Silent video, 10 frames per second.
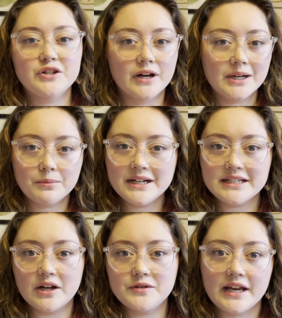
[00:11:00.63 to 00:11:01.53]
try to break
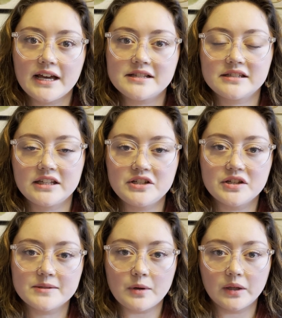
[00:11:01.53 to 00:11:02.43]
down tasks into
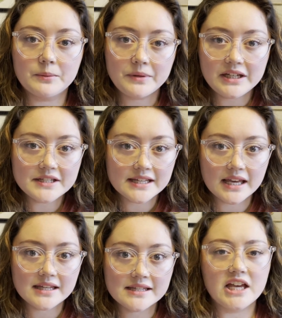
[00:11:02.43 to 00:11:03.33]
smaller
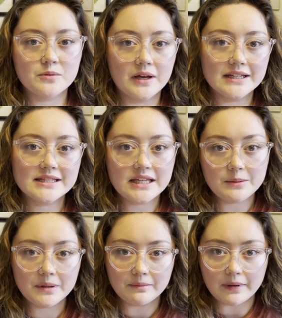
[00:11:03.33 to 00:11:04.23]
pieces, as well as keep in